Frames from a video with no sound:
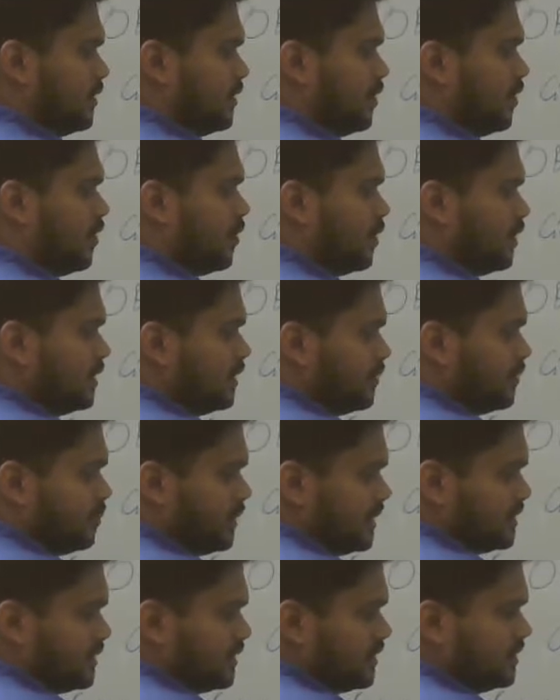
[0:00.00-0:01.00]
all the
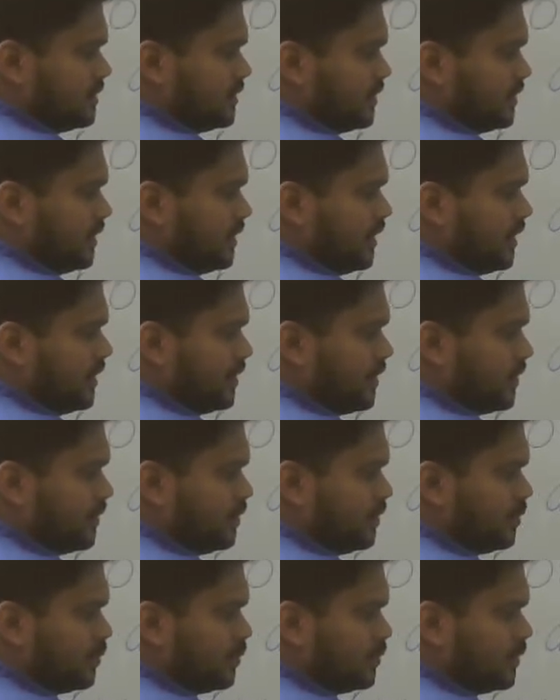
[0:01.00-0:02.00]
pixels related
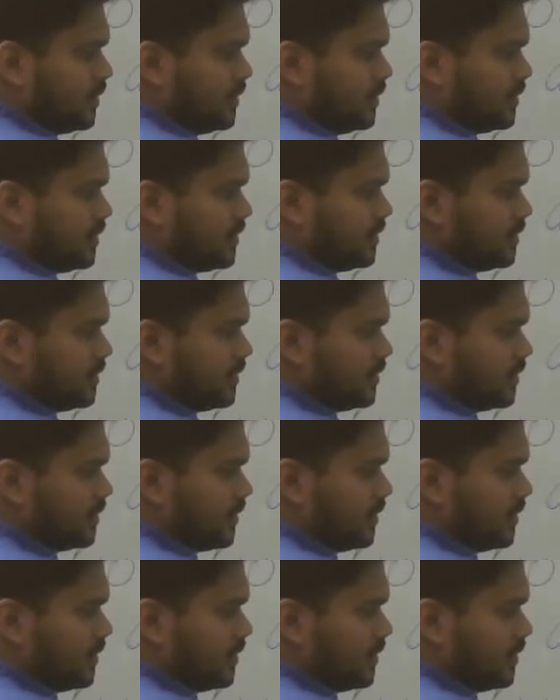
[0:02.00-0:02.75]
to this